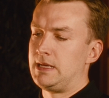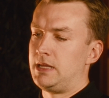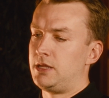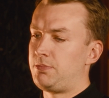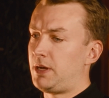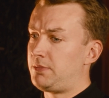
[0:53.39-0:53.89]

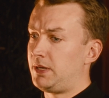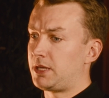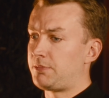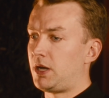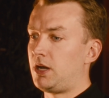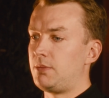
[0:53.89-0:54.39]
The public
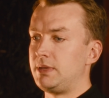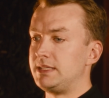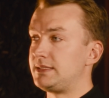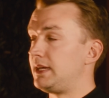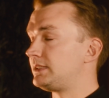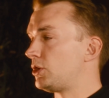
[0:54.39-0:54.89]
part means
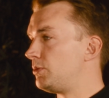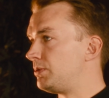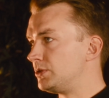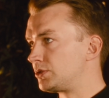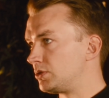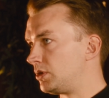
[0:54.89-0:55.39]
that it's open
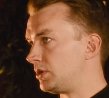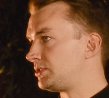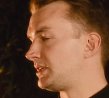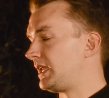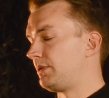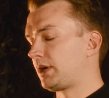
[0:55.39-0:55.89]
source,
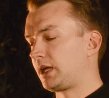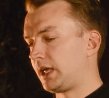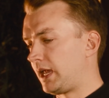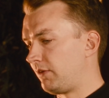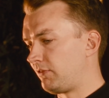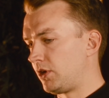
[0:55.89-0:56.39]
anyone can
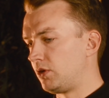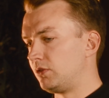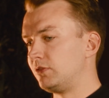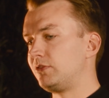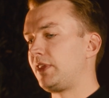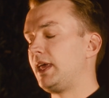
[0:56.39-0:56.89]
get
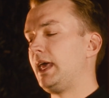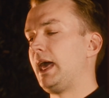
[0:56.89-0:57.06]
involved